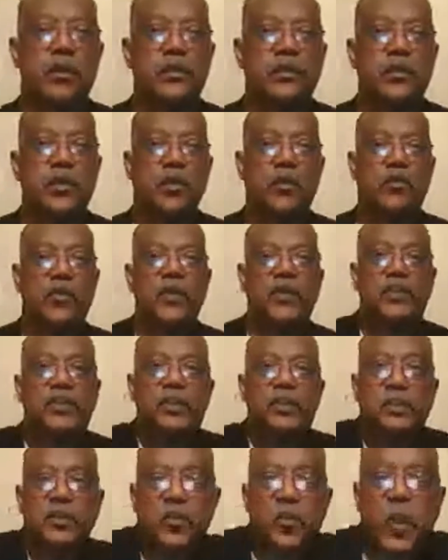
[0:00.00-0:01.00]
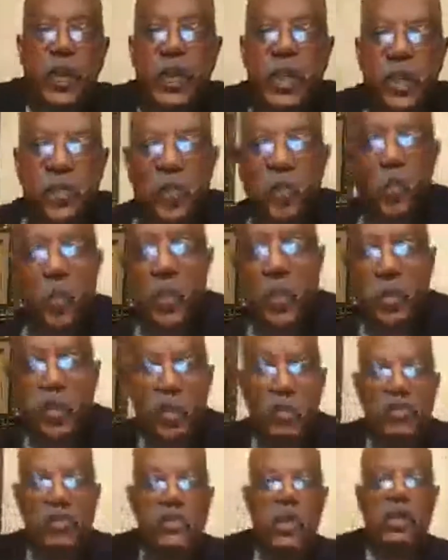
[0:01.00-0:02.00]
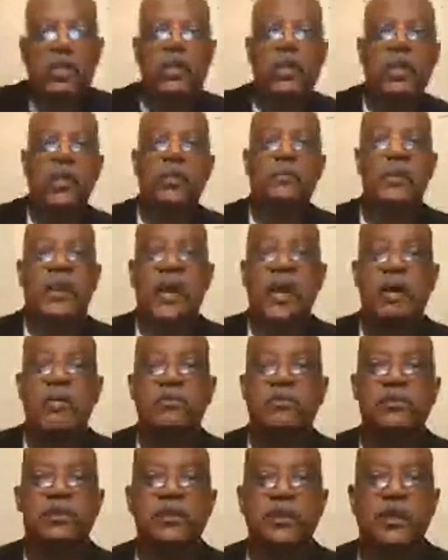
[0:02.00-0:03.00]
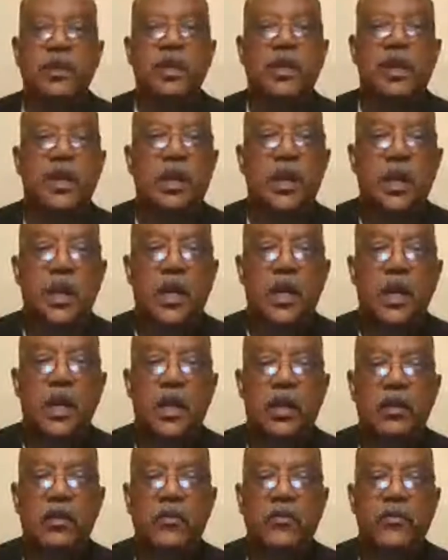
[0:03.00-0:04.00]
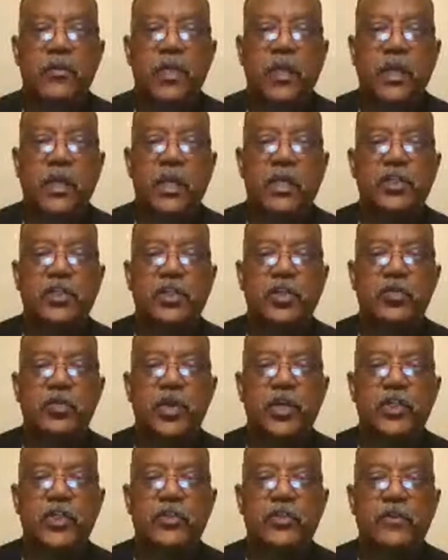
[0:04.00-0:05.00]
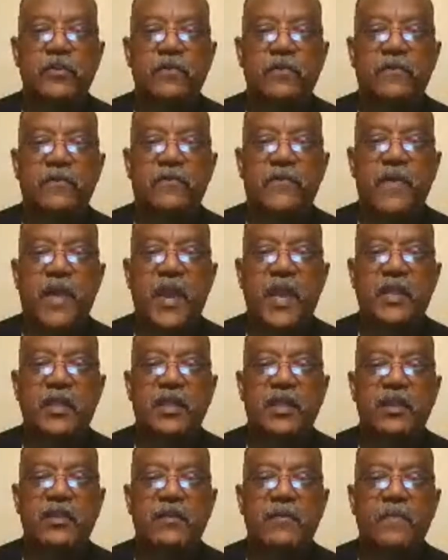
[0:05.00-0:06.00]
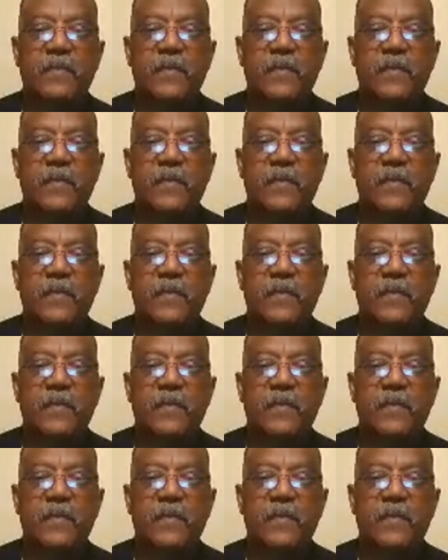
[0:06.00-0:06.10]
So this week we are talking about the Jewish faith.